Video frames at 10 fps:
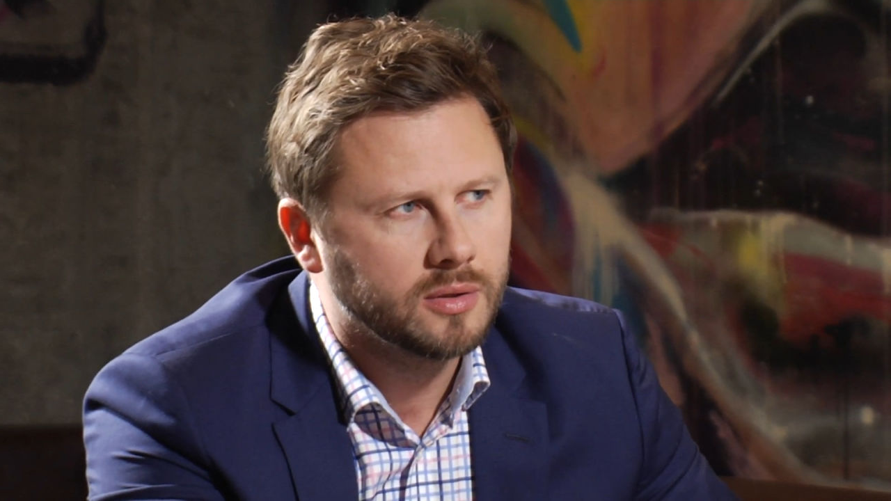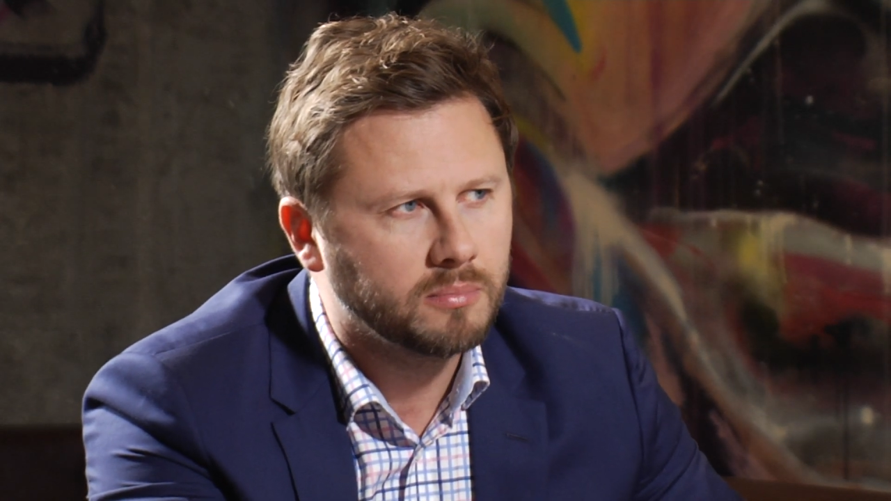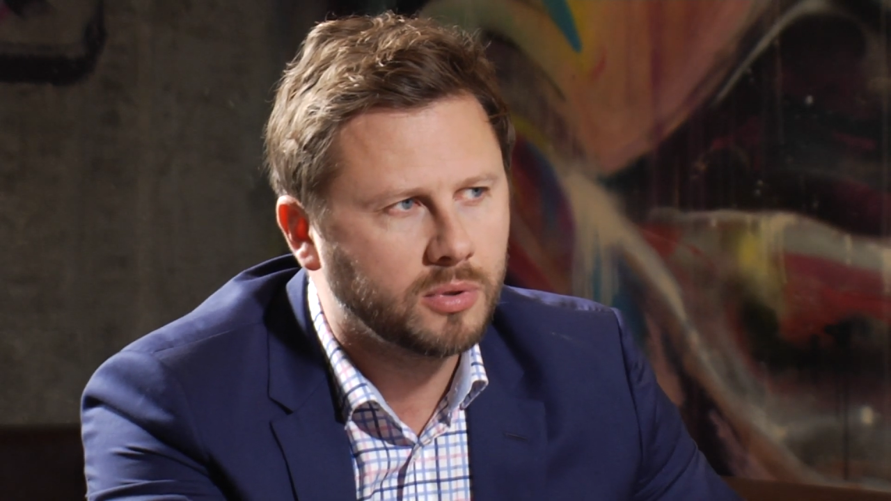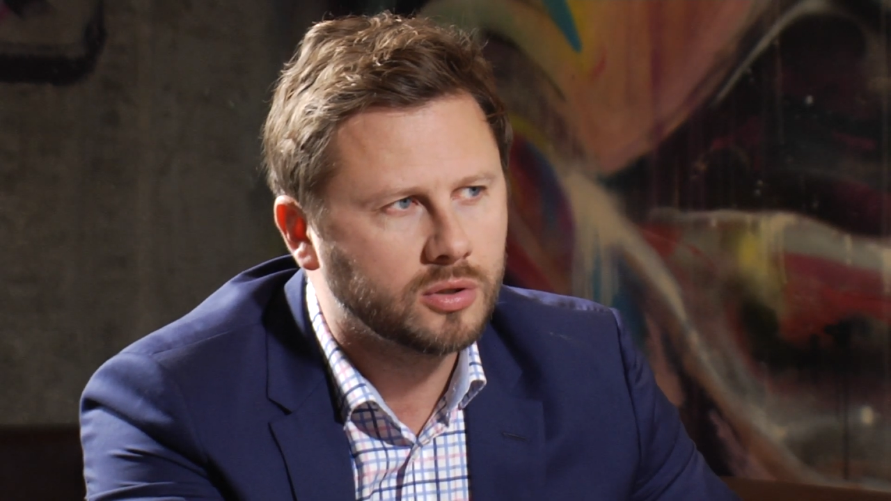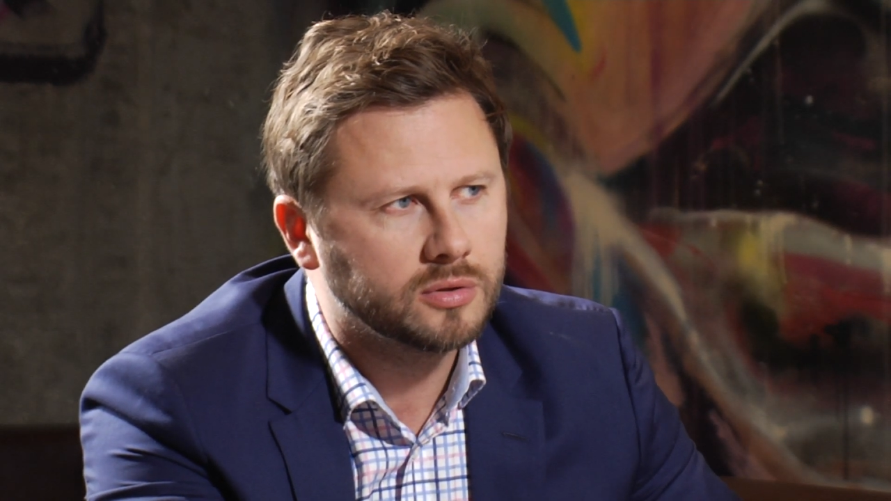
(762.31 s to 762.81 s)

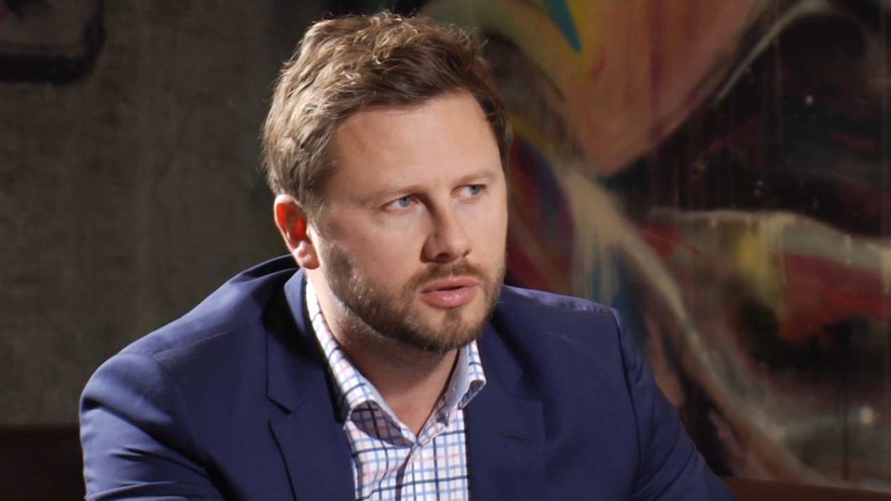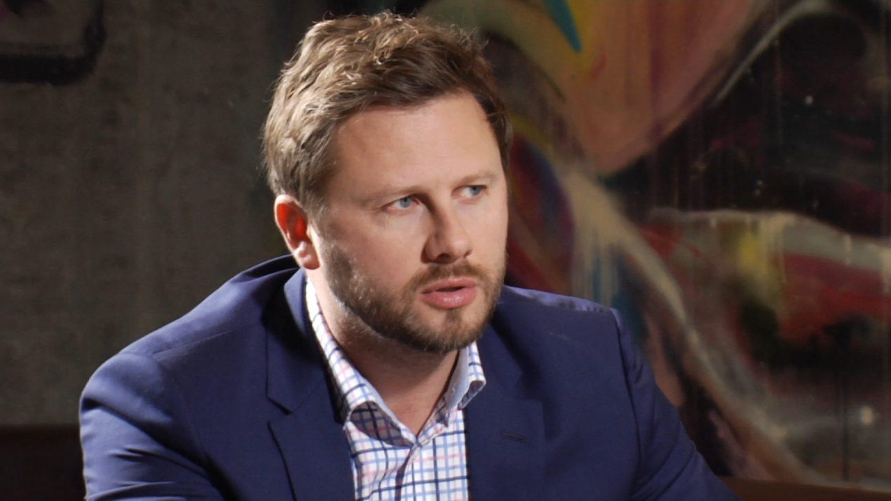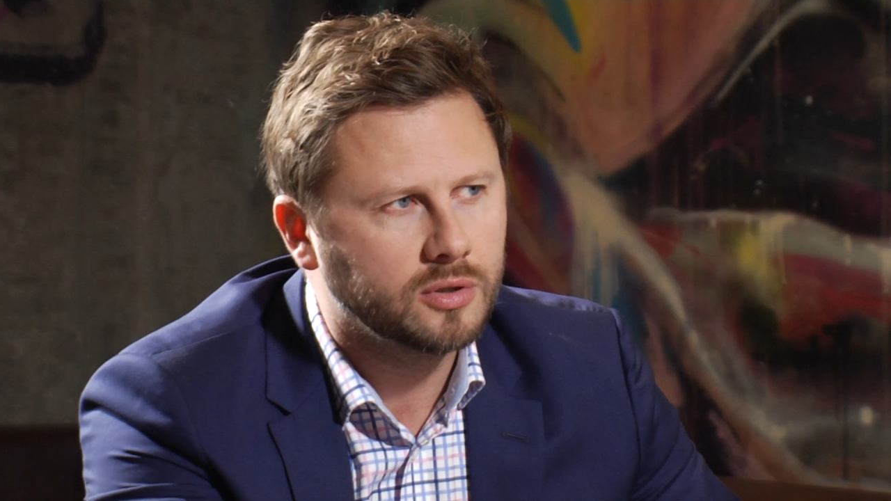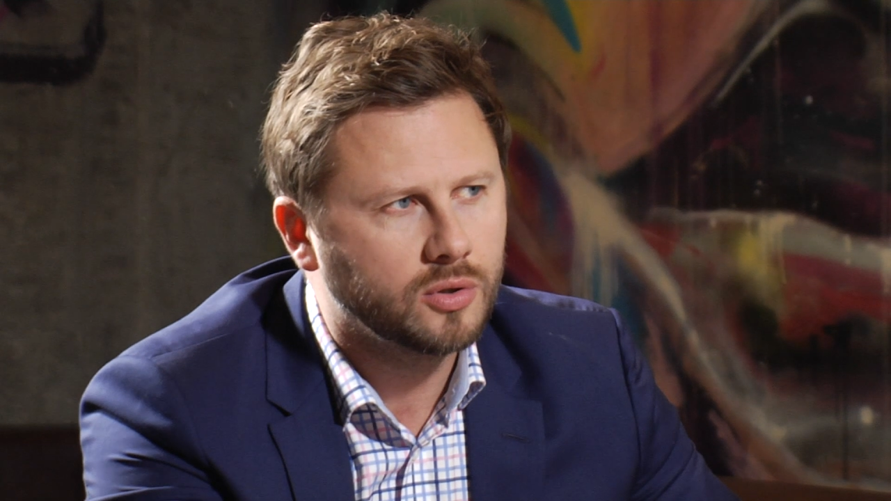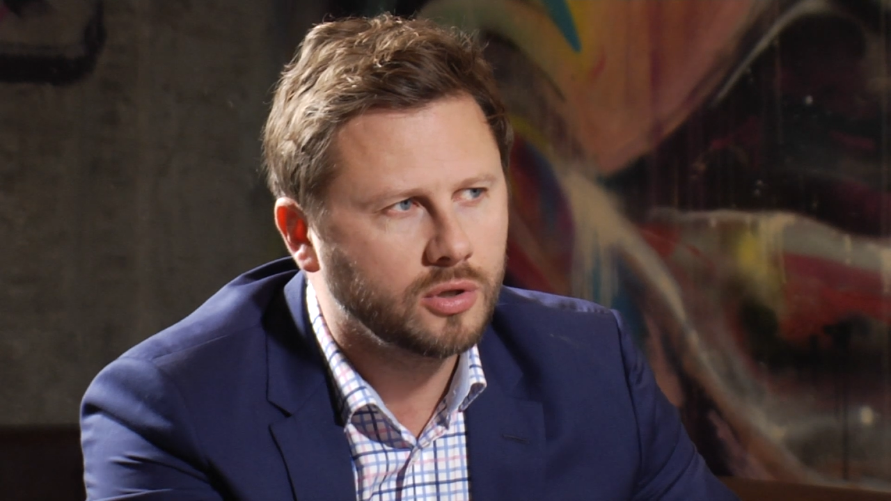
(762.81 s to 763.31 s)
bond,
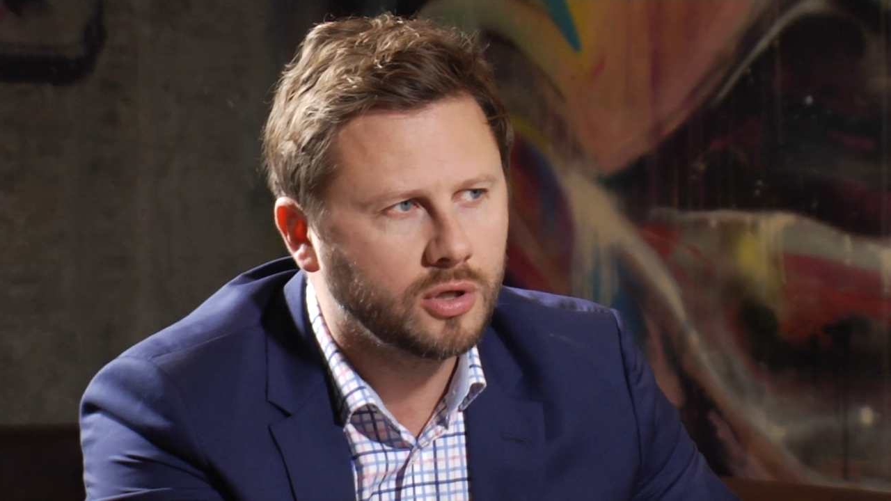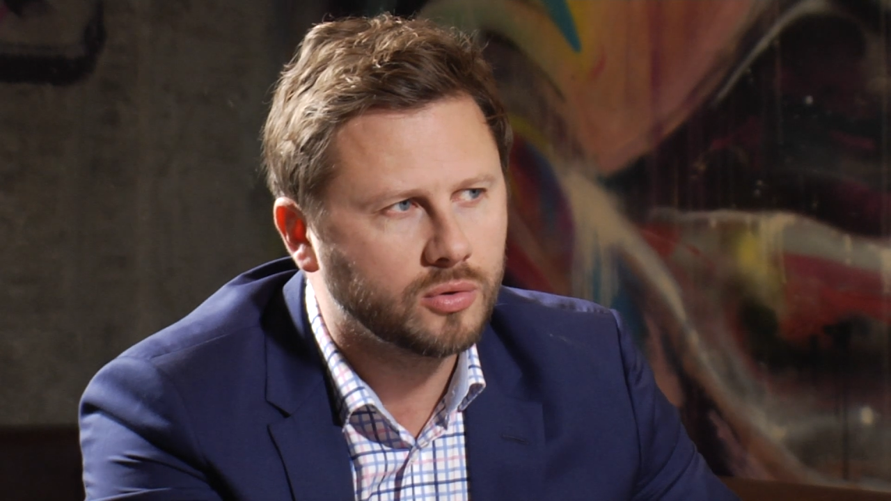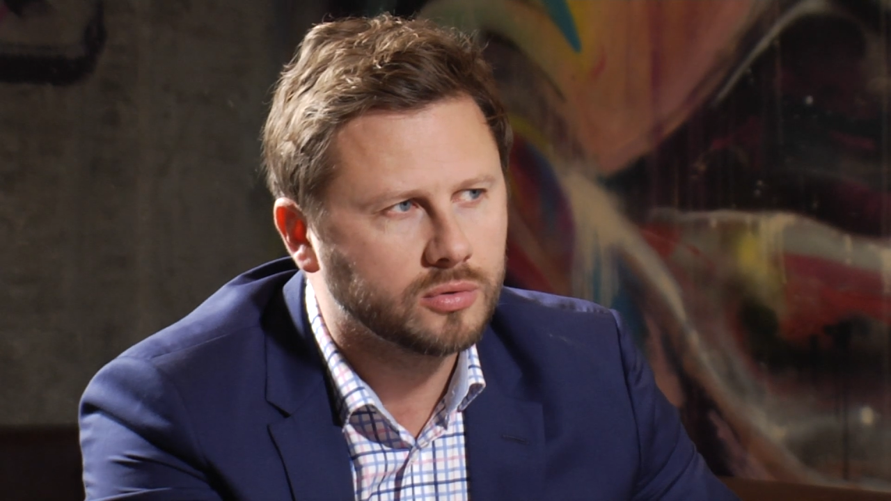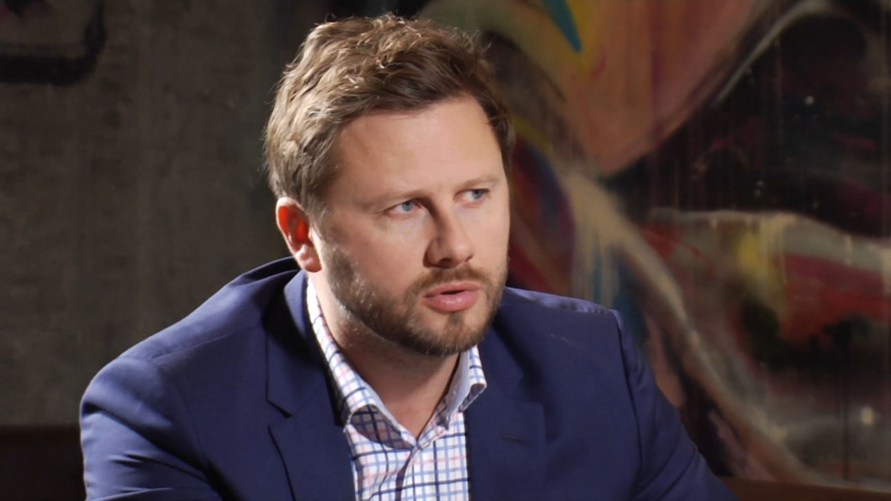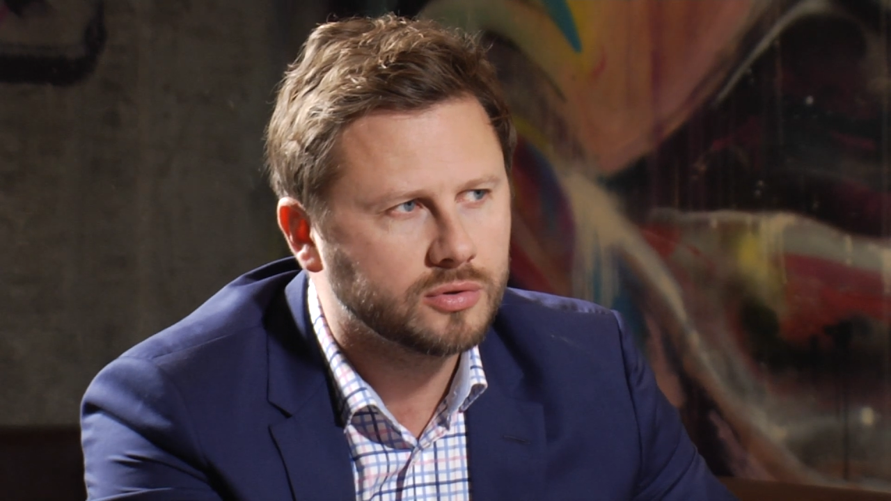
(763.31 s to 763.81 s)
or loan.